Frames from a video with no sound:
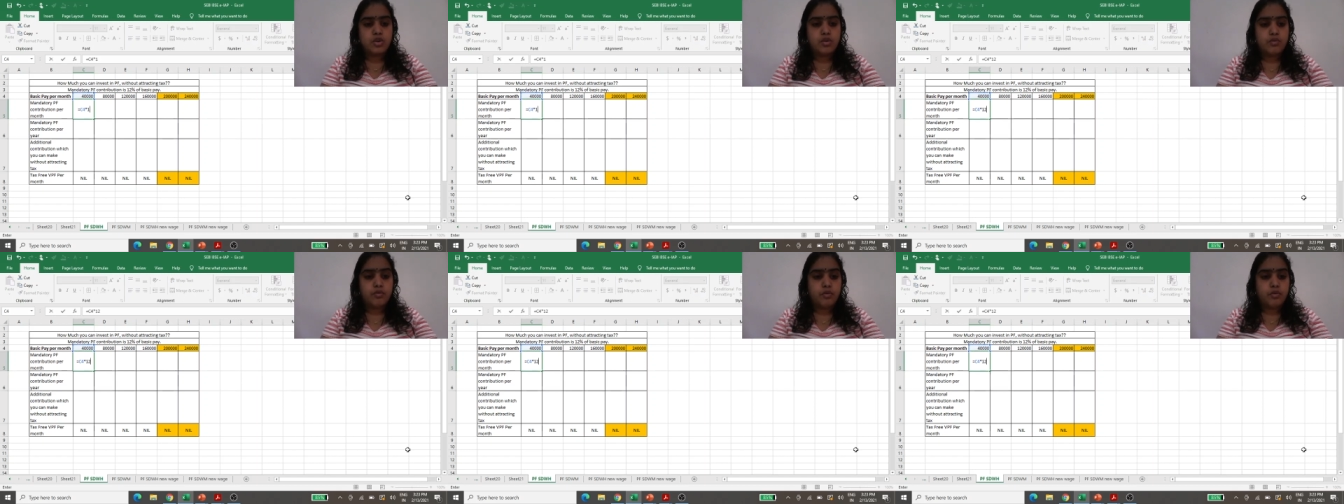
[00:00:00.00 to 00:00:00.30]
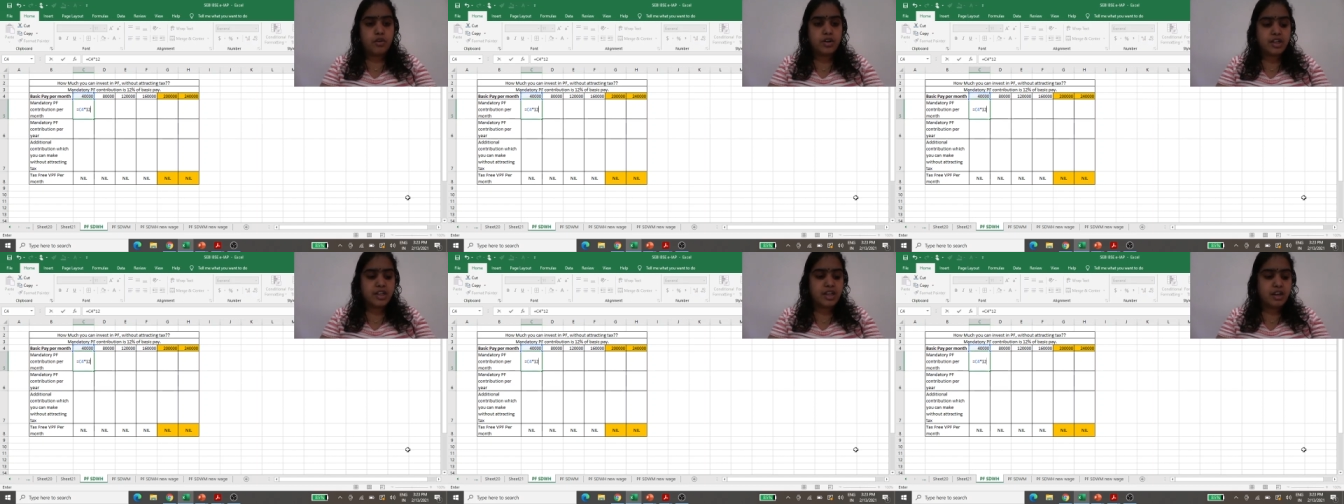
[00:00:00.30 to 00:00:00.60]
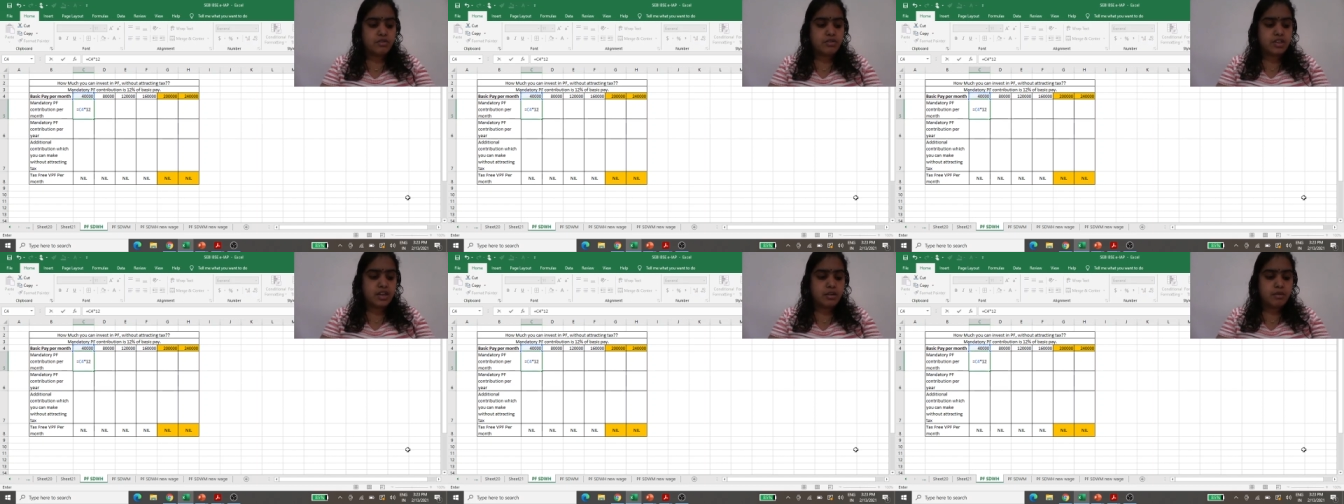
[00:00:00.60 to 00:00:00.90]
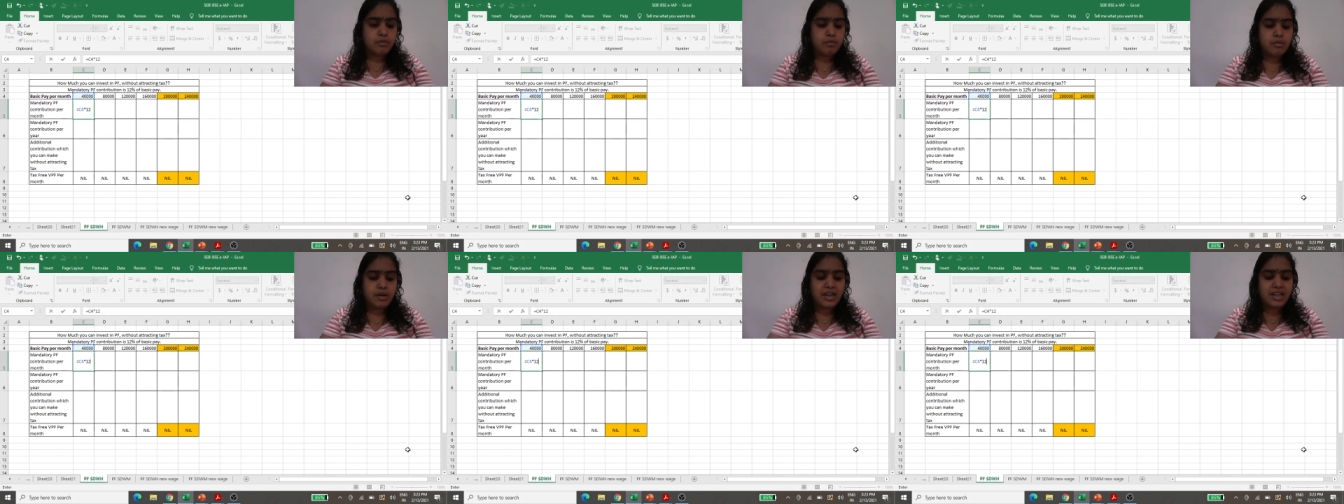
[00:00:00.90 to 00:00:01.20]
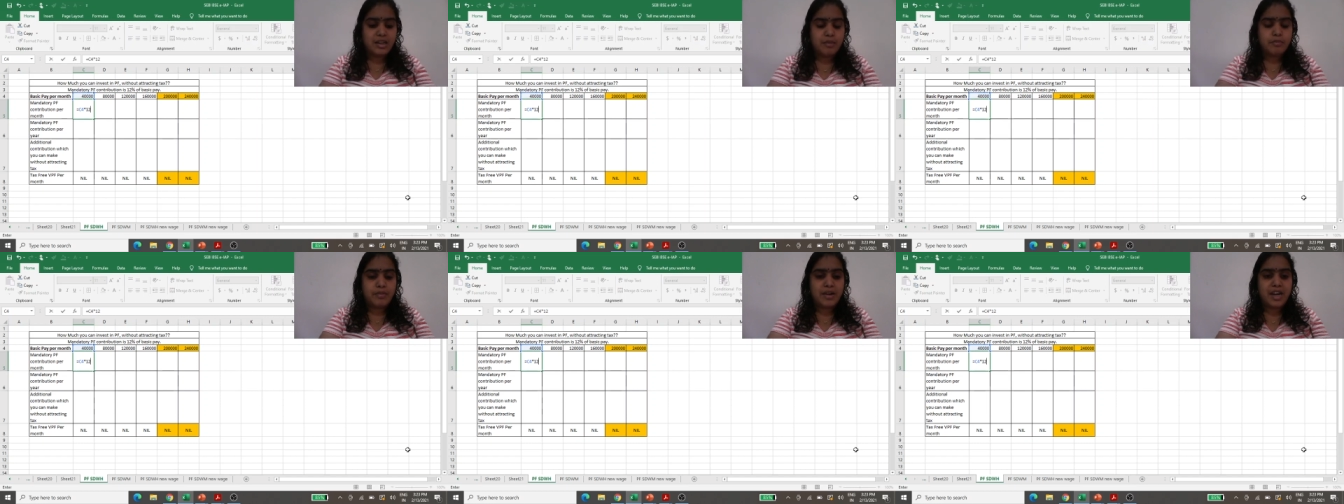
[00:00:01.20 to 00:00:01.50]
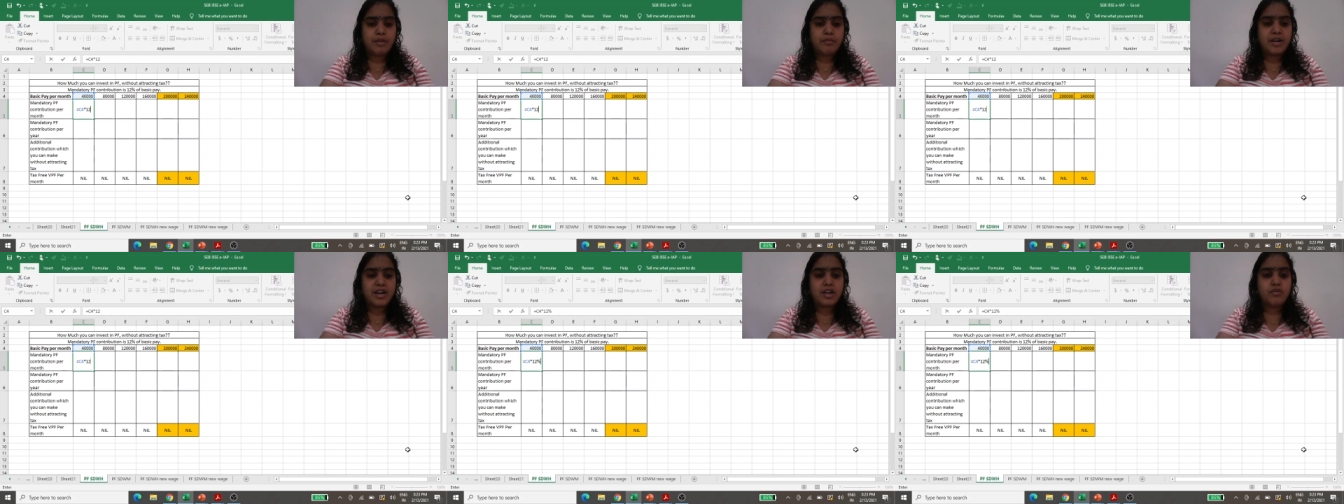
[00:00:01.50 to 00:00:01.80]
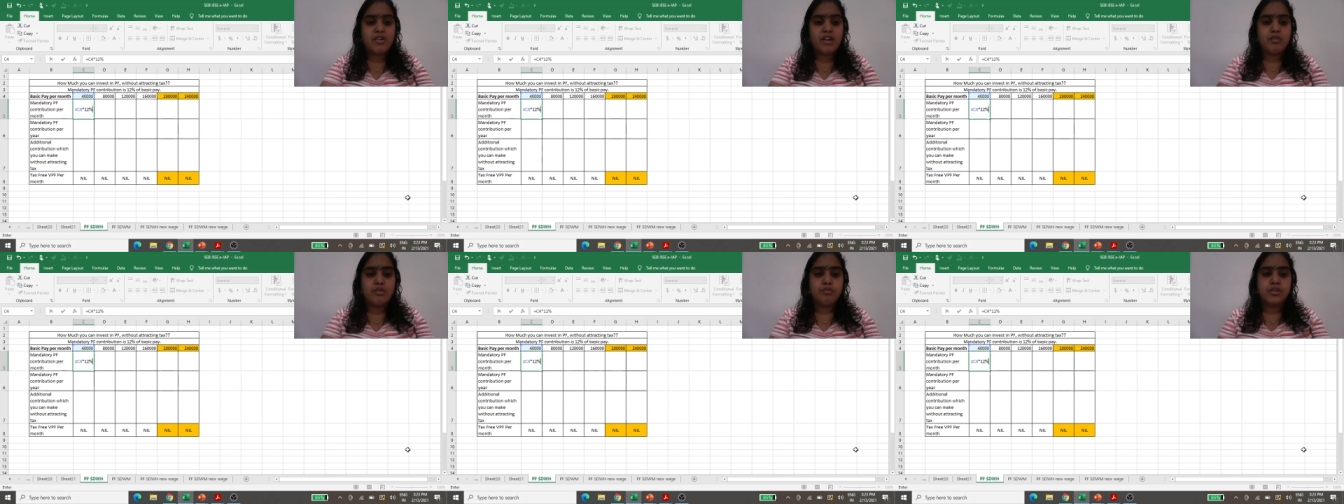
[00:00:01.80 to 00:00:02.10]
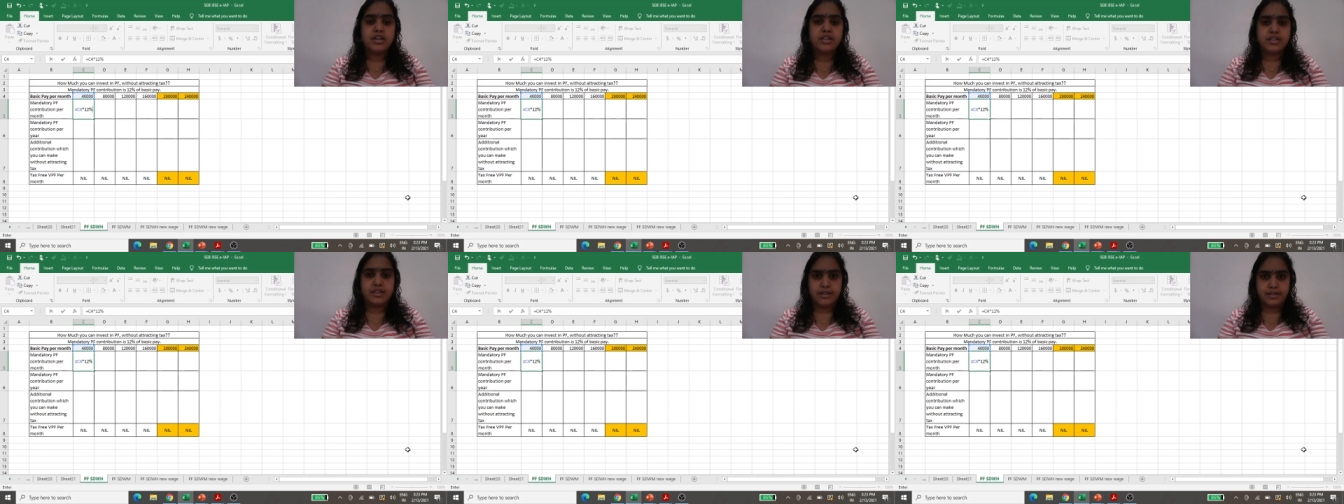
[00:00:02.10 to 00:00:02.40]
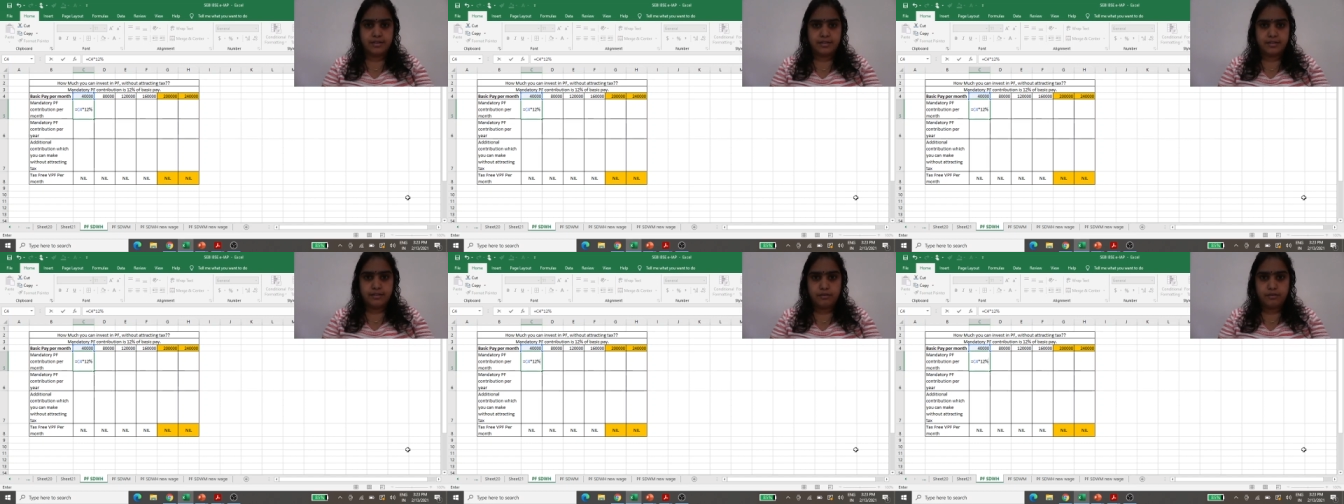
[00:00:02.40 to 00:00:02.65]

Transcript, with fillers: 40,000 multiplied by 12%,